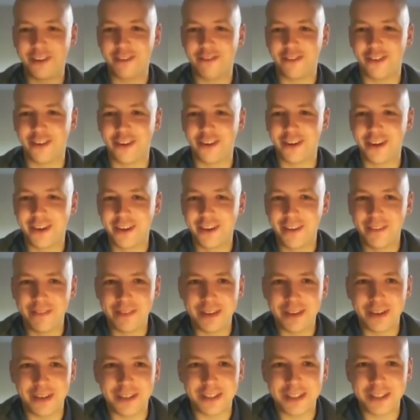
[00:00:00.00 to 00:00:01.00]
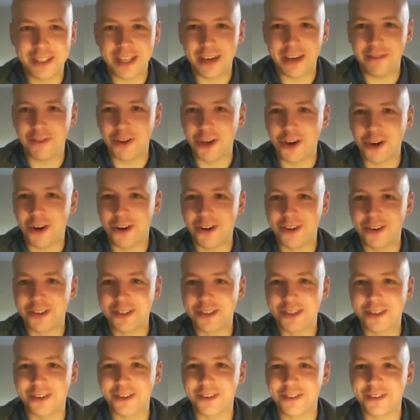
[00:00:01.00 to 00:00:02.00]
for 7
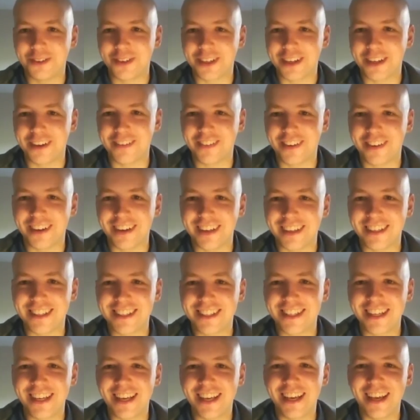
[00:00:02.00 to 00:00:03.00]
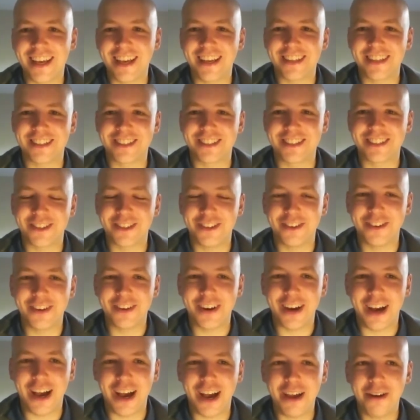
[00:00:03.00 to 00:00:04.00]
hours or whatever it is.
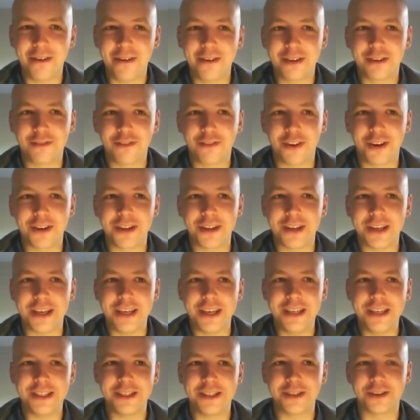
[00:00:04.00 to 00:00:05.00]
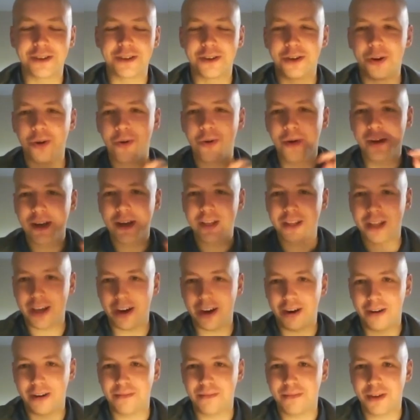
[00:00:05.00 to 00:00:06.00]
So I always find it easier going
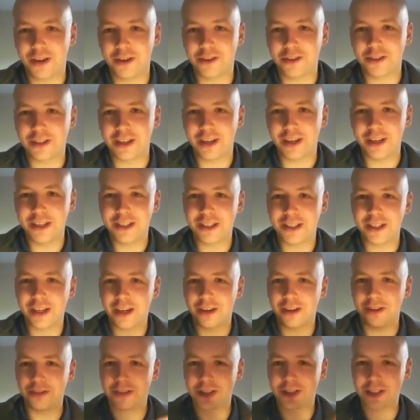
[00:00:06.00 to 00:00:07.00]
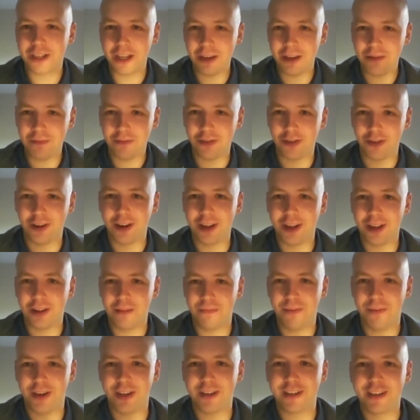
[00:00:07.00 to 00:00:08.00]
there because at least I could sleep for a
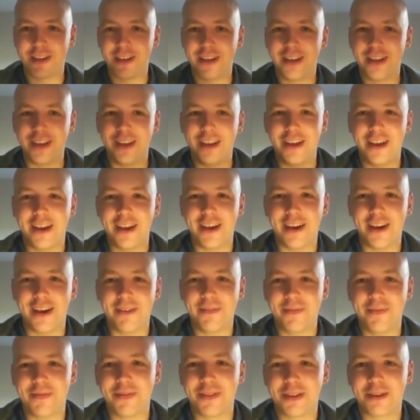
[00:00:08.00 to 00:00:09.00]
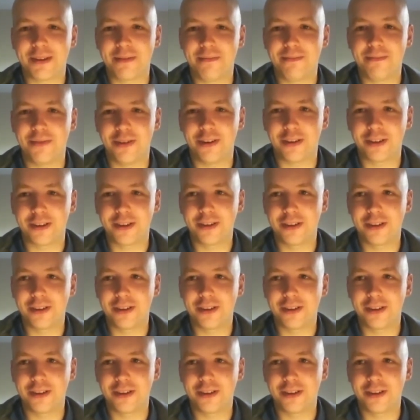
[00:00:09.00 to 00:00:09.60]
little bit. But